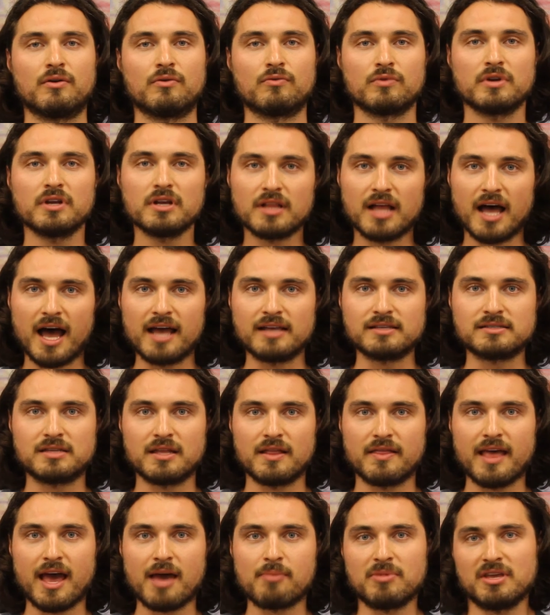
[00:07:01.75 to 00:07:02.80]

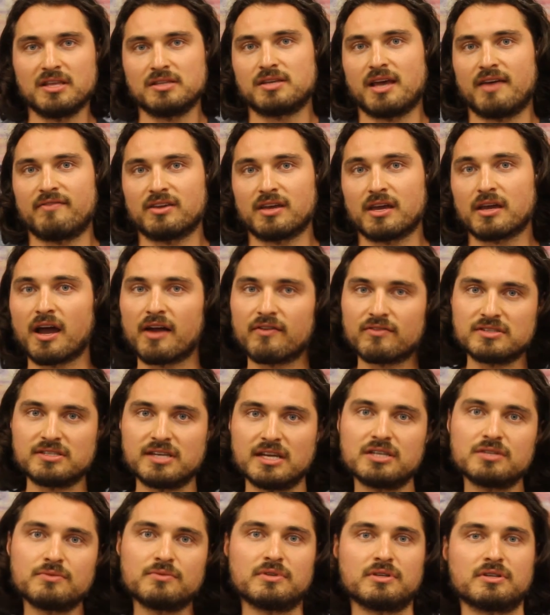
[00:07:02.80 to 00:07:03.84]
realized, that means having a
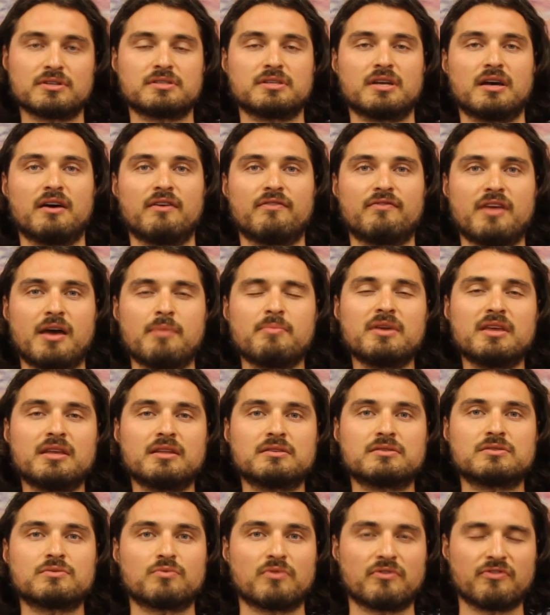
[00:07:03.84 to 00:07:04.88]
conversation with yourself. That
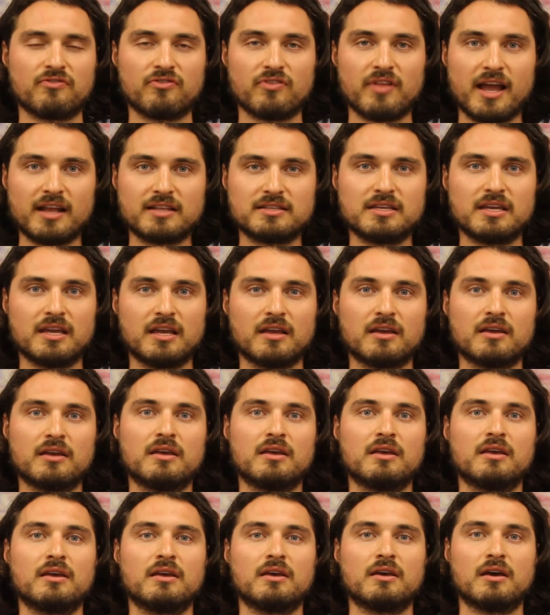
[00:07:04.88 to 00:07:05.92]
means reflecting
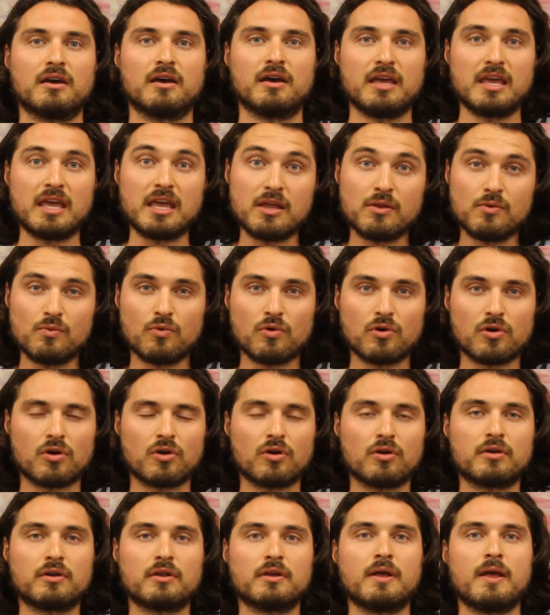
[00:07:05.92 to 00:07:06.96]

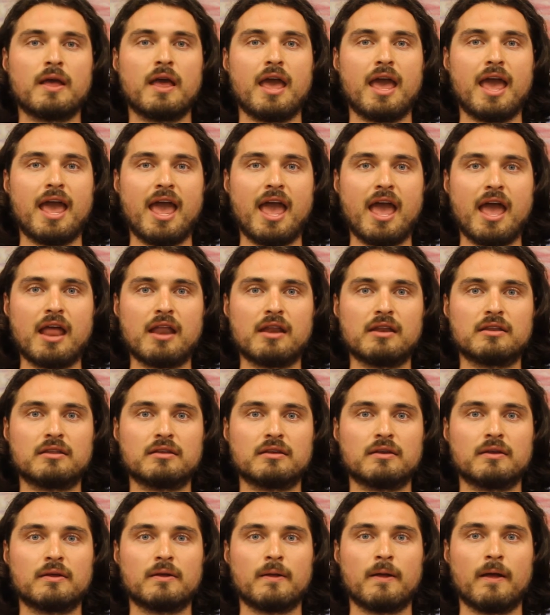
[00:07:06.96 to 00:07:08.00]
inward and
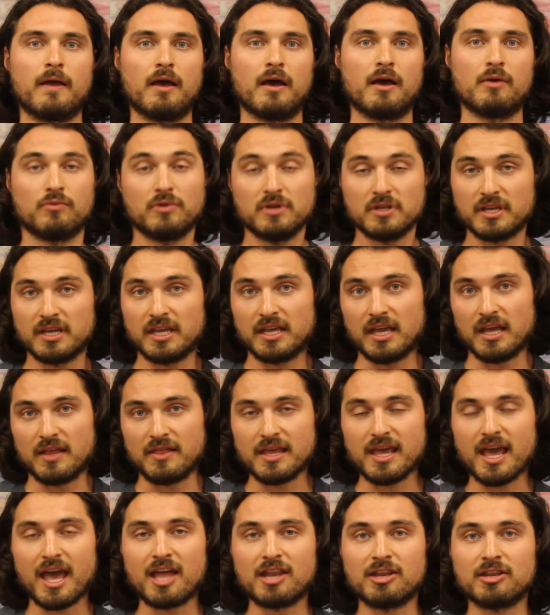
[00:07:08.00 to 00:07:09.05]
really, in
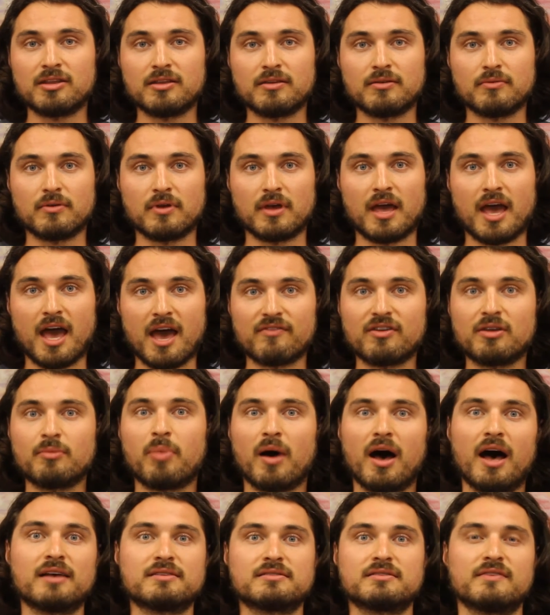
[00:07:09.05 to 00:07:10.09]
the end, having
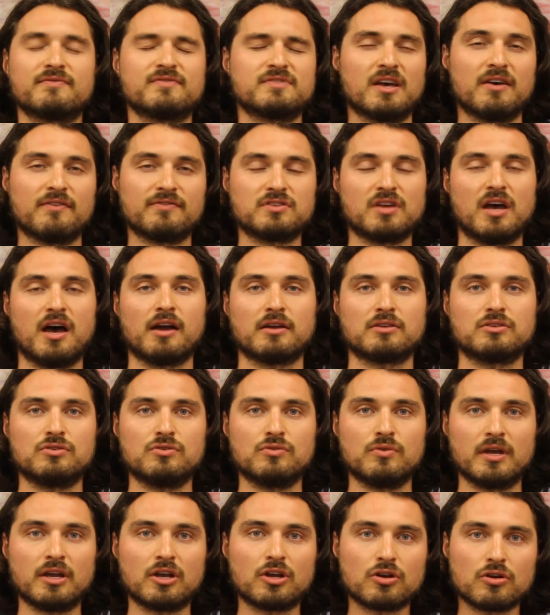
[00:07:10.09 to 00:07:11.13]
positive self-talk
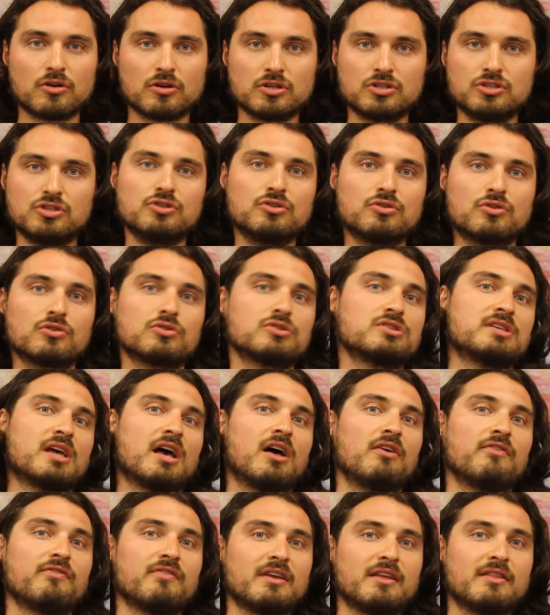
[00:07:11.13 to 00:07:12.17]
to encourage
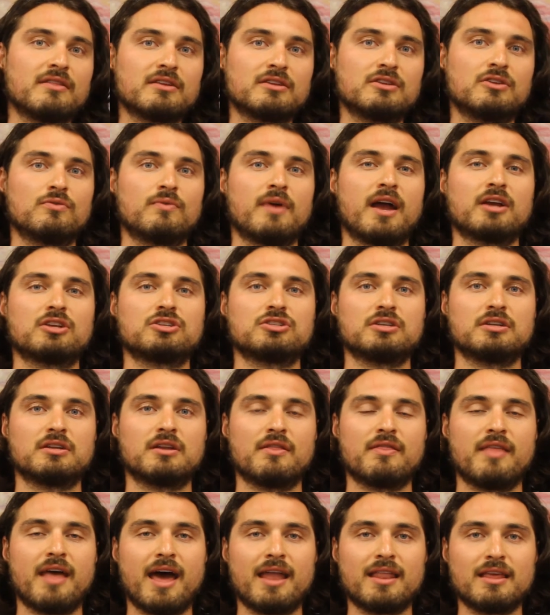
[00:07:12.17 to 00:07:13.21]
yourself in the
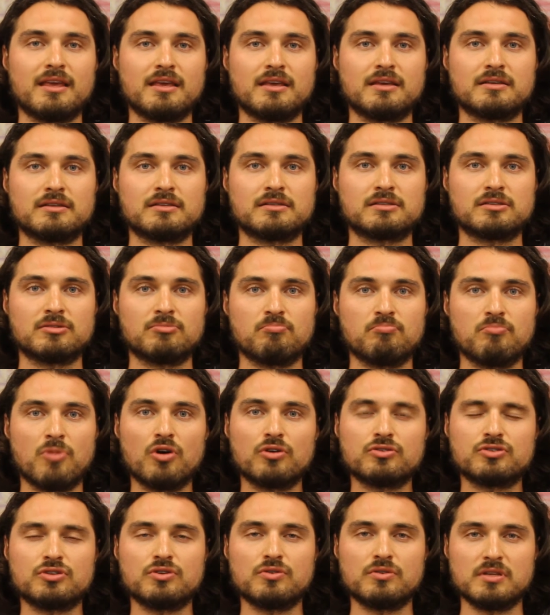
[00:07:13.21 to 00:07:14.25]
direction that is
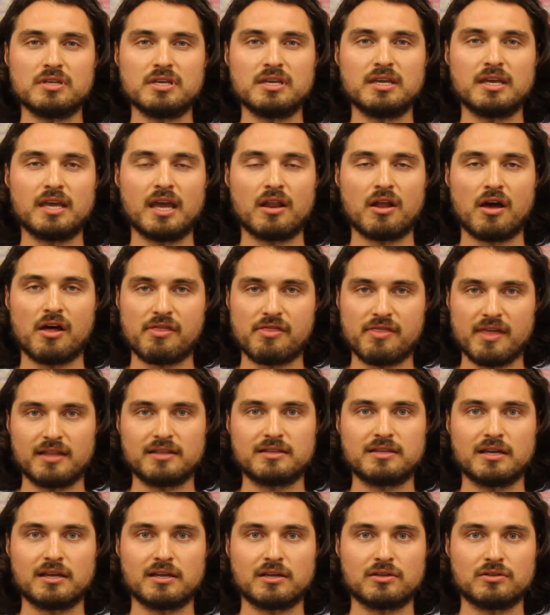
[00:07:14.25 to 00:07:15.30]
most unique and
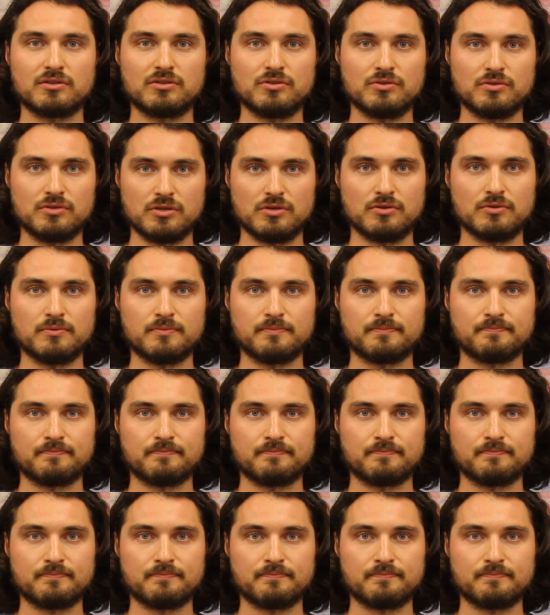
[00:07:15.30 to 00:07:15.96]
authentic to you.